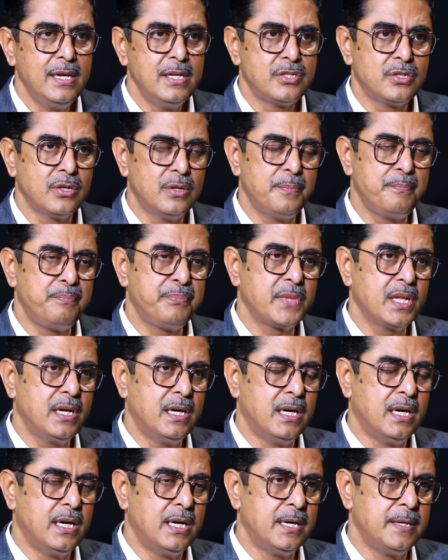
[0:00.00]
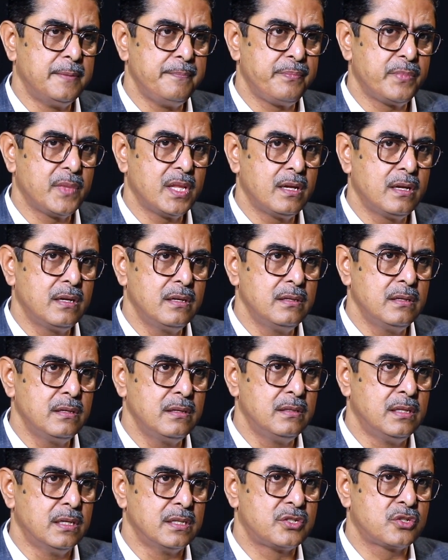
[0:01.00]
So
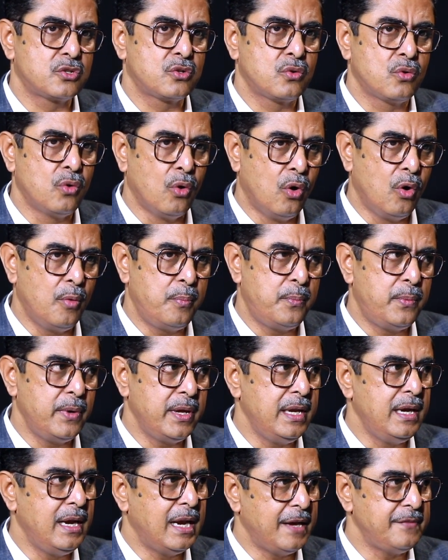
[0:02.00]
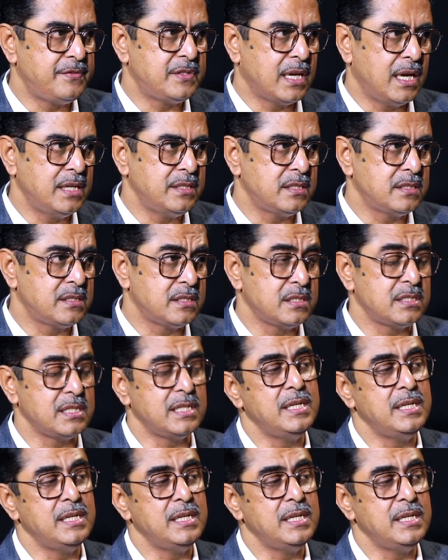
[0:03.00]
the scope in life sciences is